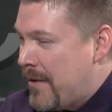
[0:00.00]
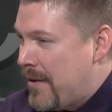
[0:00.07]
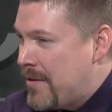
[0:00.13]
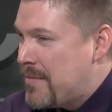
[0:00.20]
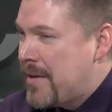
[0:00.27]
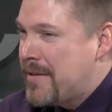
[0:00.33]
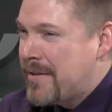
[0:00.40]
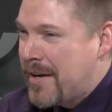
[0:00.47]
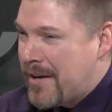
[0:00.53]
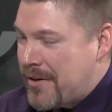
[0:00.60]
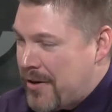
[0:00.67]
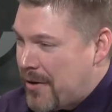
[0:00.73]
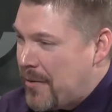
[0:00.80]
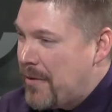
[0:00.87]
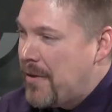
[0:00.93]
This is my second
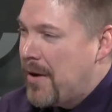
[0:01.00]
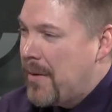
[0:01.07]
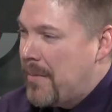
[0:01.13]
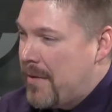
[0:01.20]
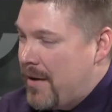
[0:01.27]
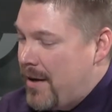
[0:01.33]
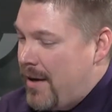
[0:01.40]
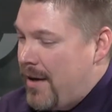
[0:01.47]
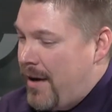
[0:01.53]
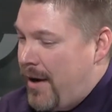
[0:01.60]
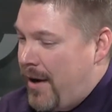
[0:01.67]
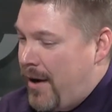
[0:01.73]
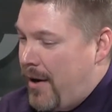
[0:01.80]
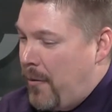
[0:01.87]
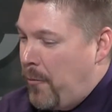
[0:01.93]
year with them.
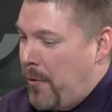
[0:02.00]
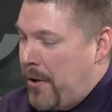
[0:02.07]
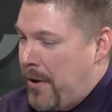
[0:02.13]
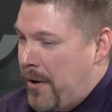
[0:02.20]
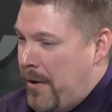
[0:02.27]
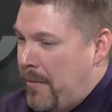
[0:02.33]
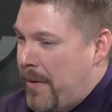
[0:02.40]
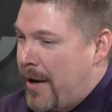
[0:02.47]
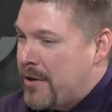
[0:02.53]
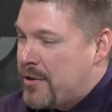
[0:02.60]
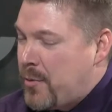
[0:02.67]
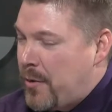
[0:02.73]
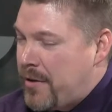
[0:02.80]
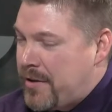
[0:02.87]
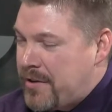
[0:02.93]
We managed
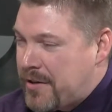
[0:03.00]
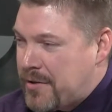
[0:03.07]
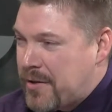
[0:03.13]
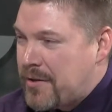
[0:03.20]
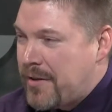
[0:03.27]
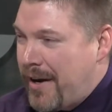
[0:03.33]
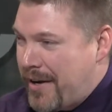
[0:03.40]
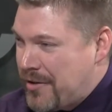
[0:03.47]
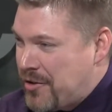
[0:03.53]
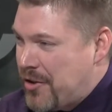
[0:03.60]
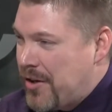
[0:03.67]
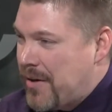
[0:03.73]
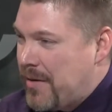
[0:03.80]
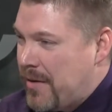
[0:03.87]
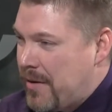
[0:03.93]
to win the district last
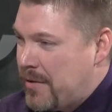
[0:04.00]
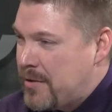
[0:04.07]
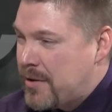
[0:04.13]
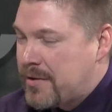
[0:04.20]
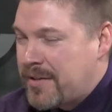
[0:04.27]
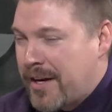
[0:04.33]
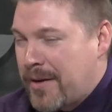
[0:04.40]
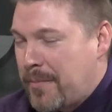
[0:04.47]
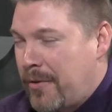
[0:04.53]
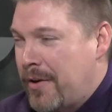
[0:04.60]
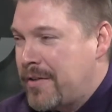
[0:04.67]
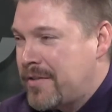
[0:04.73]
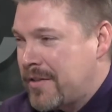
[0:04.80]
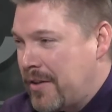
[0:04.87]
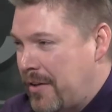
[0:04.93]
year, took second
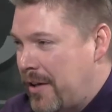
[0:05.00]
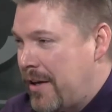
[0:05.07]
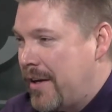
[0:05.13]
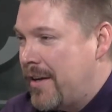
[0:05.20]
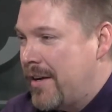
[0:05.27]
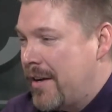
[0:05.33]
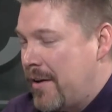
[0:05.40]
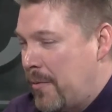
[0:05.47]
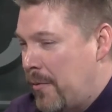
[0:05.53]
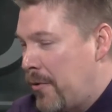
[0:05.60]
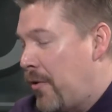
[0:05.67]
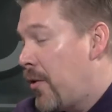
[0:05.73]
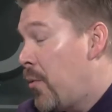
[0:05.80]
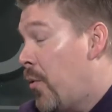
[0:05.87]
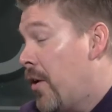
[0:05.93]
place in the league with
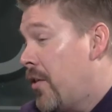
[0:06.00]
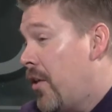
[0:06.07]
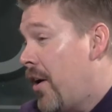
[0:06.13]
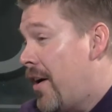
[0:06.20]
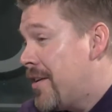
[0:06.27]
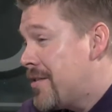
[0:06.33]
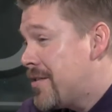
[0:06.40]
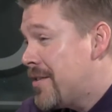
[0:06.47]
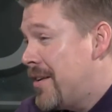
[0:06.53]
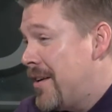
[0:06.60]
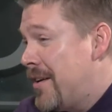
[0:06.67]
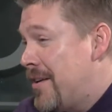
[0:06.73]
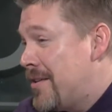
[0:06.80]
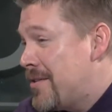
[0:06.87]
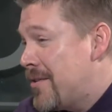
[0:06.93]
only one loss.
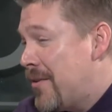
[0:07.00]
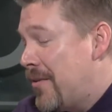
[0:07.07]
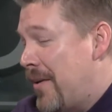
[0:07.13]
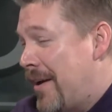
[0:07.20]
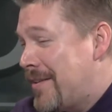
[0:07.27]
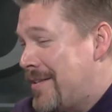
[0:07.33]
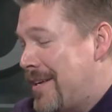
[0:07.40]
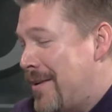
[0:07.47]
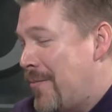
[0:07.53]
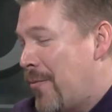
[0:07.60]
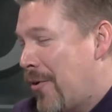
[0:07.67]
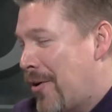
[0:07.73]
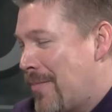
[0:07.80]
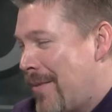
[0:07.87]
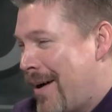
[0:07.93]
So that team,
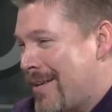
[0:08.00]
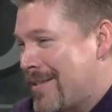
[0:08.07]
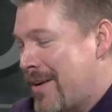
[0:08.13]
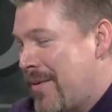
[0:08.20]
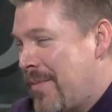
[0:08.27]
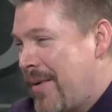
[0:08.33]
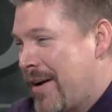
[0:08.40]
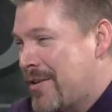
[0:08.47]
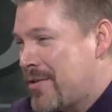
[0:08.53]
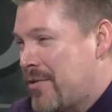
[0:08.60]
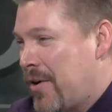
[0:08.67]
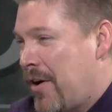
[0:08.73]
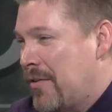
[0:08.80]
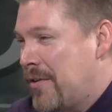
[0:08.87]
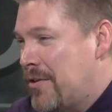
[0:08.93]
Warren Mott's coming back
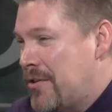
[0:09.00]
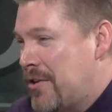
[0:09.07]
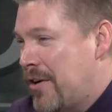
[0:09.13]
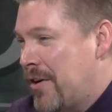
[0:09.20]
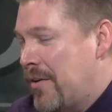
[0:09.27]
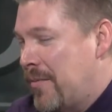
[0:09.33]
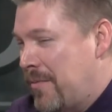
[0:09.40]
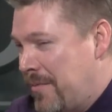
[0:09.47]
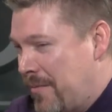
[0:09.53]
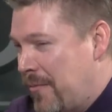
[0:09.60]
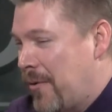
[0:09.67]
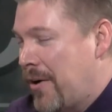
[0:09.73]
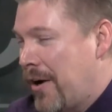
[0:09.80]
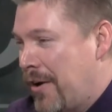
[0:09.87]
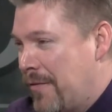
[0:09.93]
strong this year, and
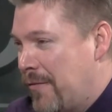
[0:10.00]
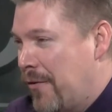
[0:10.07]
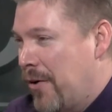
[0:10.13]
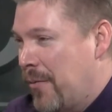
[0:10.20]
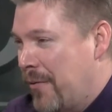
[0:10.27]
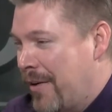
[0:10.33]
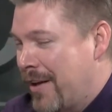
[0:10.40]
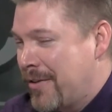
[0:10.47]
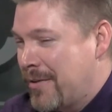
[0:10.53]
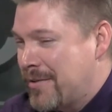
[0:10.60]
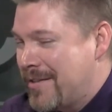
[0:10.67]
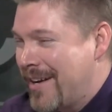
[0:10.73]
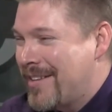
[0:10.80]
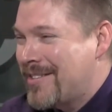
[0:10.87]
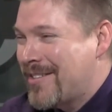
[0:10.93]
we're gunning for them. We got those
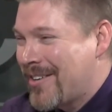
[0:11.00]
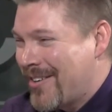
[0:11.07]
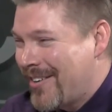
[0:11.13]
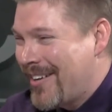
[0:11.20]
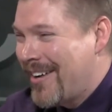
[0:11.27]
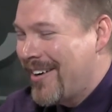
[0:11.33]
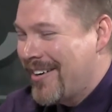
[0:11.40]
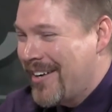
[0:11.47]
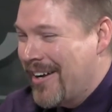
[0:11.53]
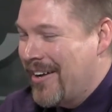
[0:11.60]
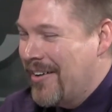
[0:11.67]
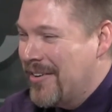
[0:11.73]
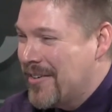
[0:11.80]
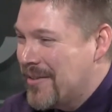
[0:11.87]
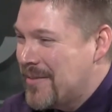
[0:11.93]
dates circled on our
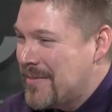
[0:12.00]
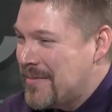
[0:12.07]
calendar.